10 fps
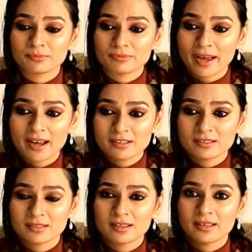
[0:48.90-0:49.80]

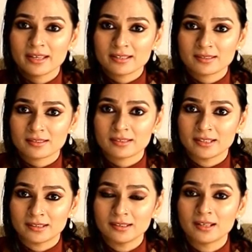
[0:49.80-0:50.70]
fact is
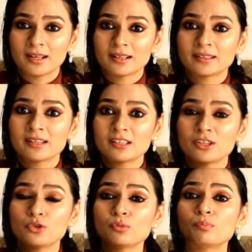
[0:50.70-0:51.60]
here that
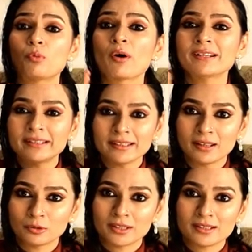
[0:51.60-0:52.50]
you pointed
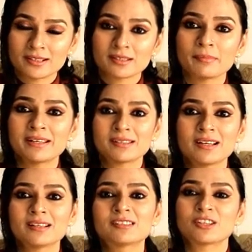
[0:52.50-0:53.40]
out that it's a mental
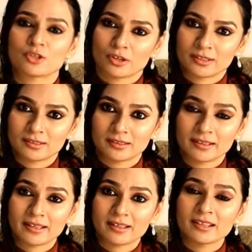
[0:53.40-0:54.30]
health disorder.
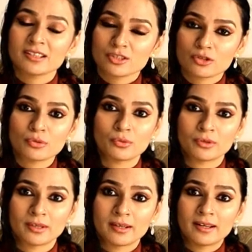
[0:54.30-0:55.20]
It is true.
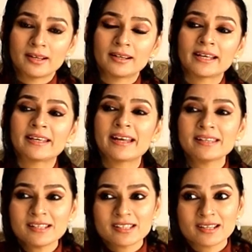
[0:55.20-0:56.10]
Like
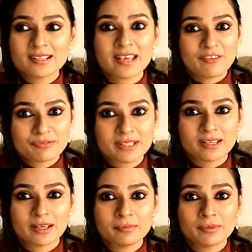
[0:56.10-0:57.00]
getting jealous every
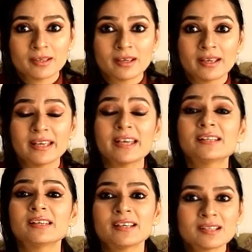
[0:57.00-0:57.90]
time,
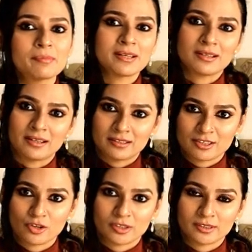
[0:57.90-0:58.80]
it is a mental health
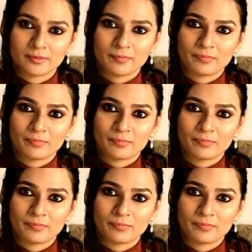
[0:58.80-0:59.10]
disorder.